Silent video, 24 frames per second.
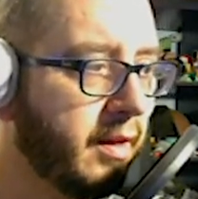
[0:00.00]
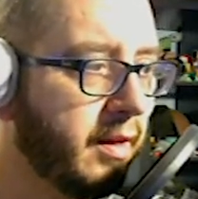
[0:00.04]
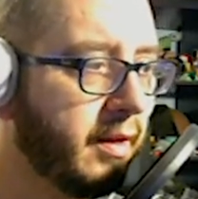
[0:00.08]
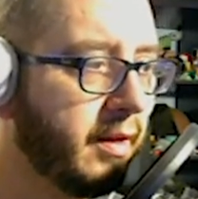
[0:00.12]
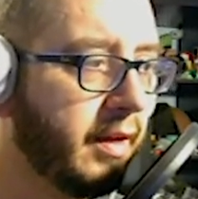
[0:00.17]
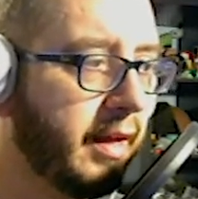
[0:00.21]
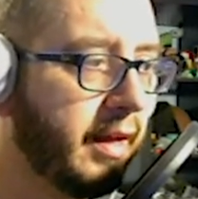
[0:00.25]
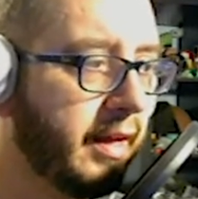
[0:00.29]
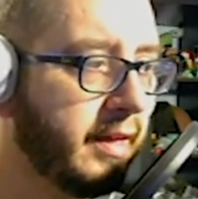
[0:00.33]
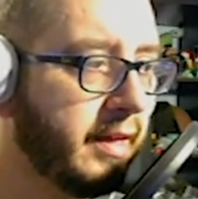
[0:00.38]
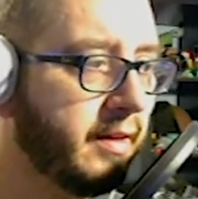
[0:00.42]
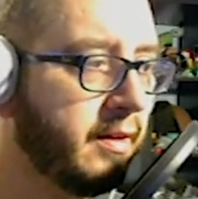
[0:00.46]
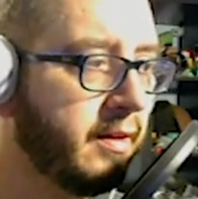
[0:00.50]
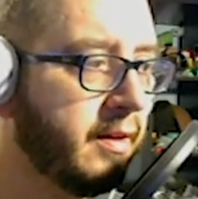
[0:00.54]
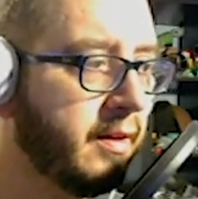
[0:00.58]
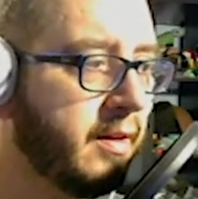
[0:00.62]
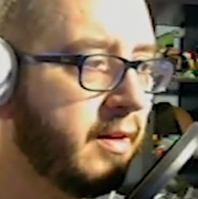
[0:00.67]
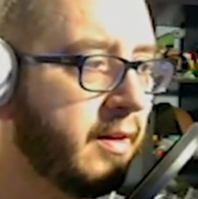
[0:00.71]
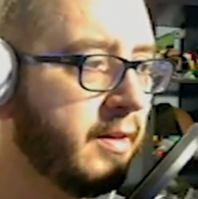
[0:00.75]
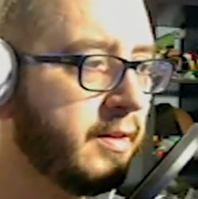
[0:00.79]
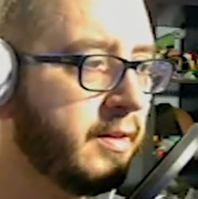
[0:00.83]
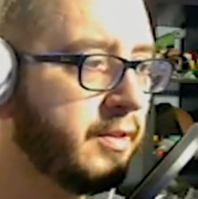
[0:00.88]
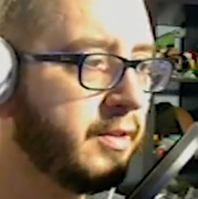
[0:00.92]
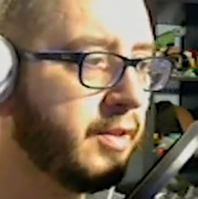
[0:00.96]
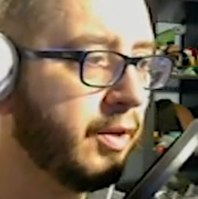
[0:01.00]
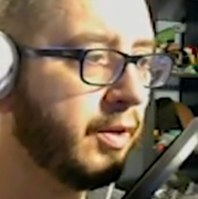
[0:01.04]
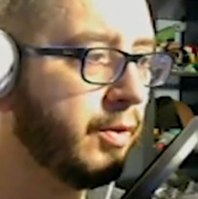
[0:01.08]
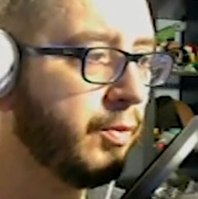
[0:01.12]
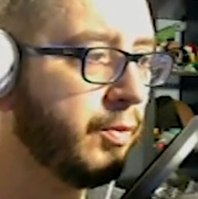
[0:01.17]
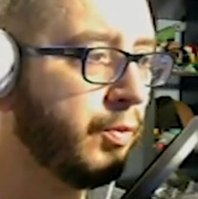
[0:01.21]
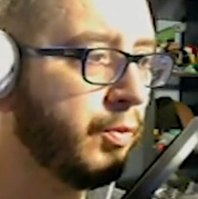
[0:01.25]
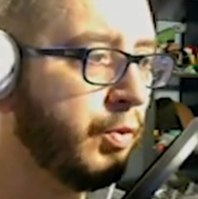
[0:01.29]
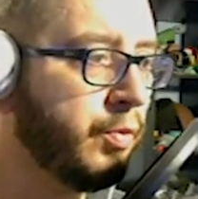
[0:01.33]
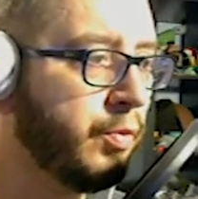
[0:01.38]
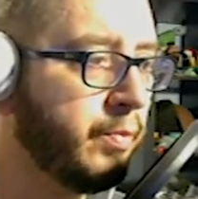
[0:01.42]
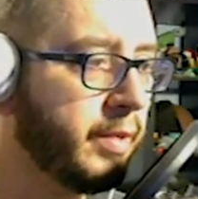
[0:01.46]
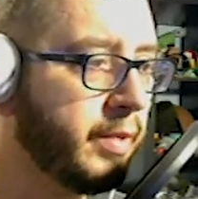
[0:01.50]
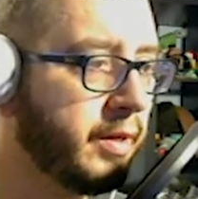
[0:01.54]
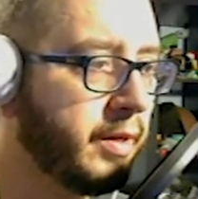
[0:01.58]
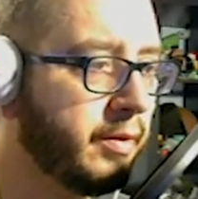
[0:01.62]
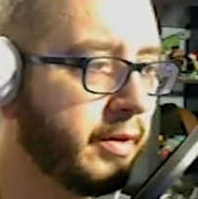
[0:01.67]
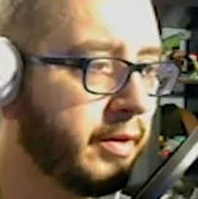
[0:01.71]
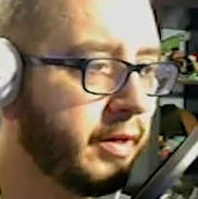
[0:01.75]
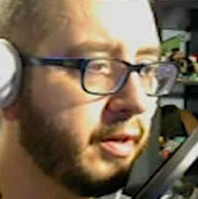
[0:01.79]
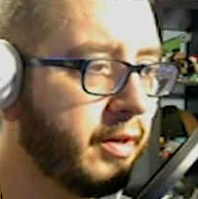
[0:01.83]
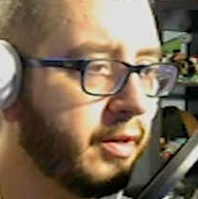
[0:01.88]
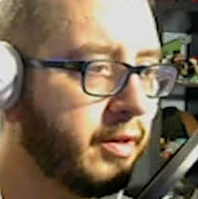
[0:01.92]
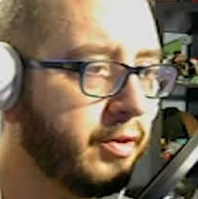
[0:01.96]
Okay, so room
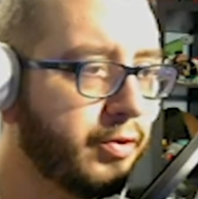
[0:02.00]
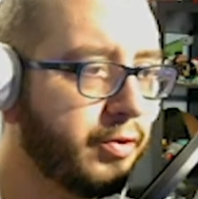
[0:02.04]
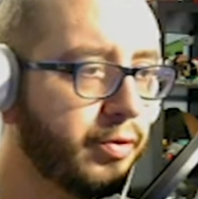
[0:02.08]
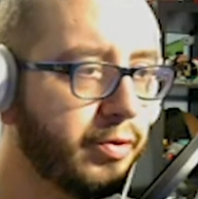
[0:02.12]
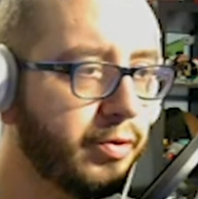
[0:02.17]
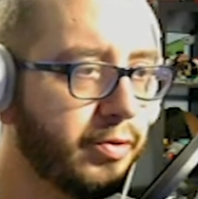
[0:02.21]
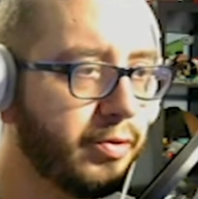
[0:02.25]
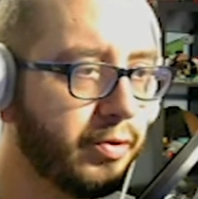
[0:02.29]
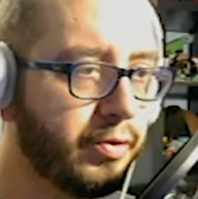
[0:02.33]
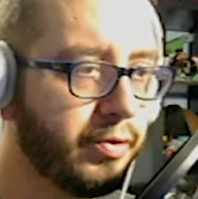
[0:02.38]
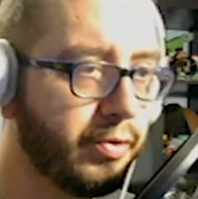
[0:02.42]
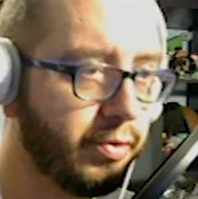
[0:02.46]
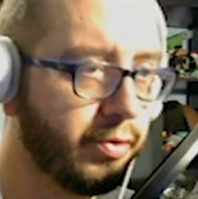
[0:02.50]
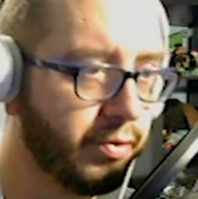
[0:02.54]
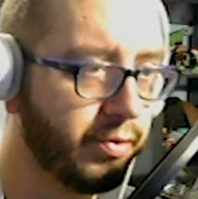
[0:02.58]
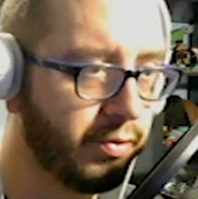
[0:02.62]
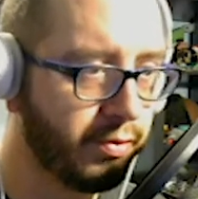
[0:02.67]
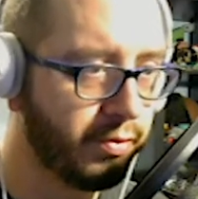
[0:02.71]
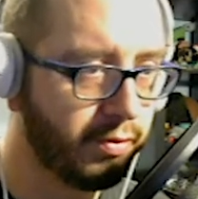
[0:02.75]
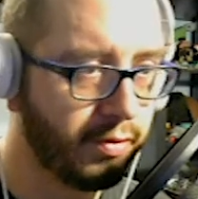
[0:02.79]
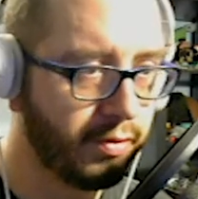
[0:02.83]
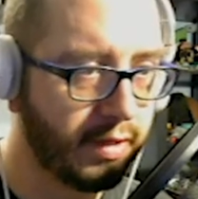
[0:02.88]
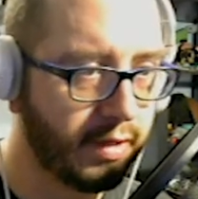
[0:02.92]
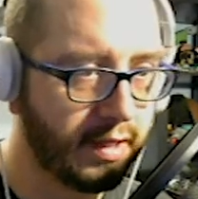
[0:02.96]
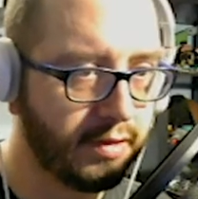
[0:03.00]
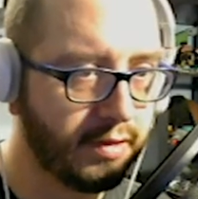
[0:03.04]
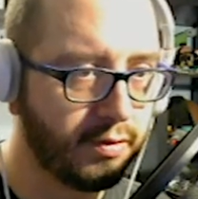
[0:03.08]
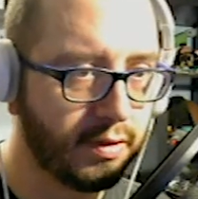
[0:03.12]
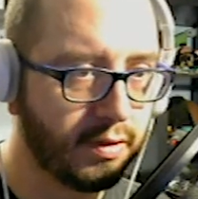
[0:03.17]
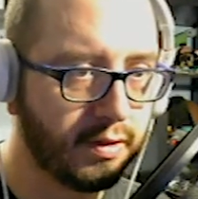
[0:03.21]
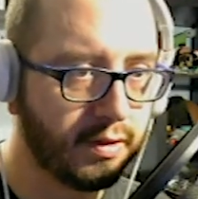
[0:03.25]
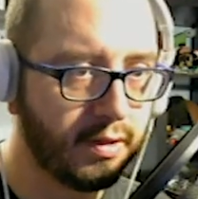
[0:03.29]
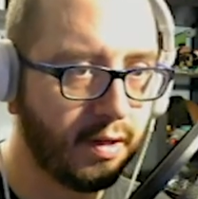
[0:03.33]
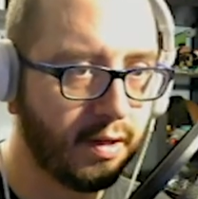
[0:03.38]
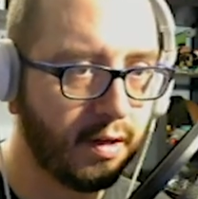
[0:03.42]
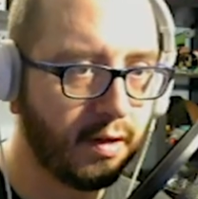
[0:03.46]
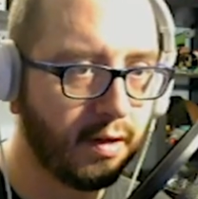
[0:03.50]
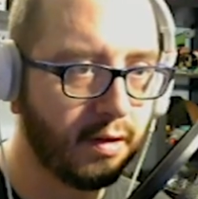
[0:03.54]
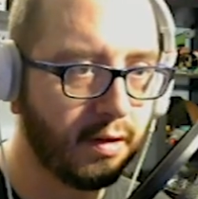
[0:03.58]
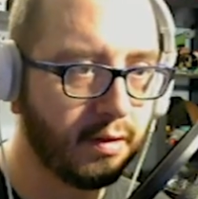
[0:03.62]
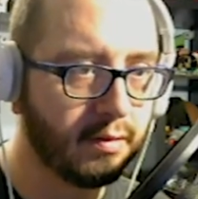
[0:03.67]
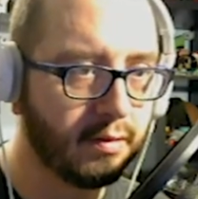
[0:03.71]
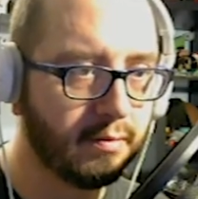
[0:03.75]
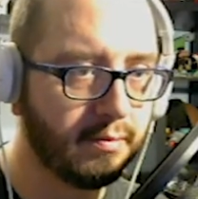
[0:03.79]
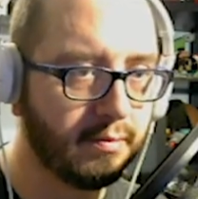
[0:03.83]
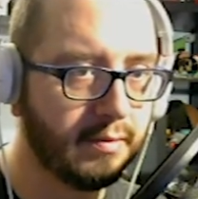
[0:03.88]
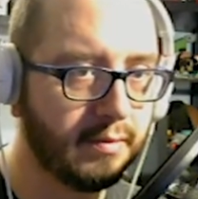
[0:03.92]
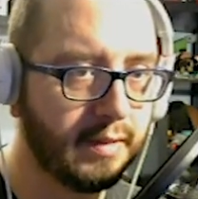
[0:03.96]
builder, true, the entrance
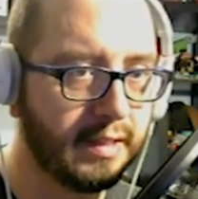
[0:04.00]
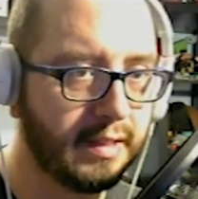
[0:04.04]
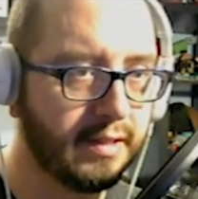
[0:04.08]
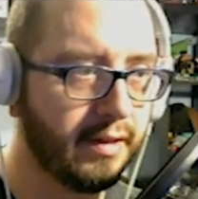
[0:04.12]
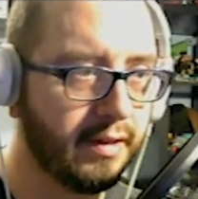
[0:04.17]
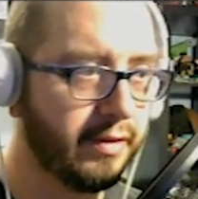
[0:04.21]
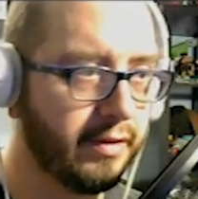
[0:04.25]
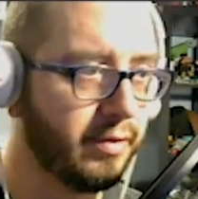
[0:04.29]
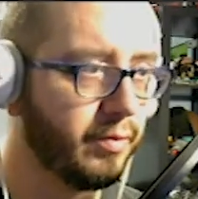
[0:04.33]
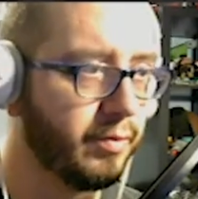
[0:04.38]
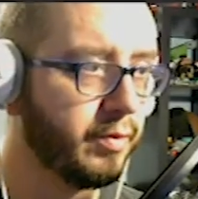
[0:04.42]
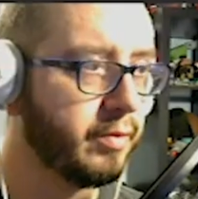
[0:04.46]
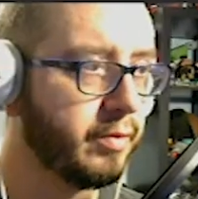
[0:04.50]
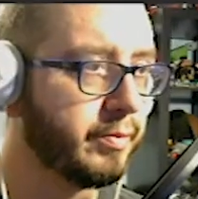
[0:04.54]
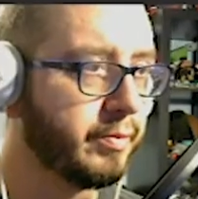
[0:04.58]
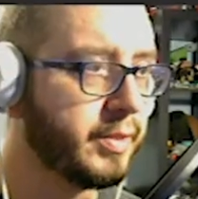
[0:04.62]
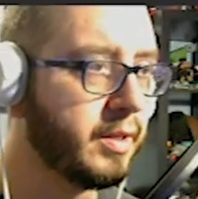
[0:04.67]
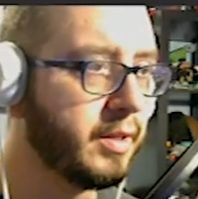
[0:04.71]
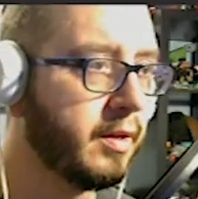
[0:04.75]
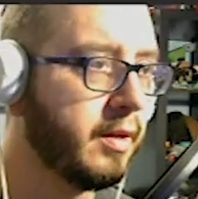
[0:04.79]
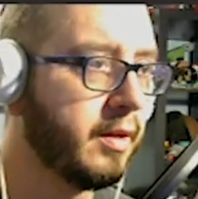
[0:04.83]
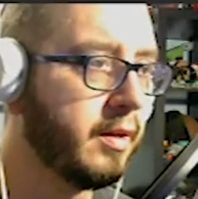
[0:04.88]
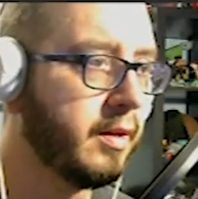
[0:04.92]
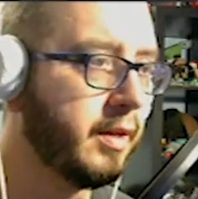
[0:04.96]
hall, these other rooms.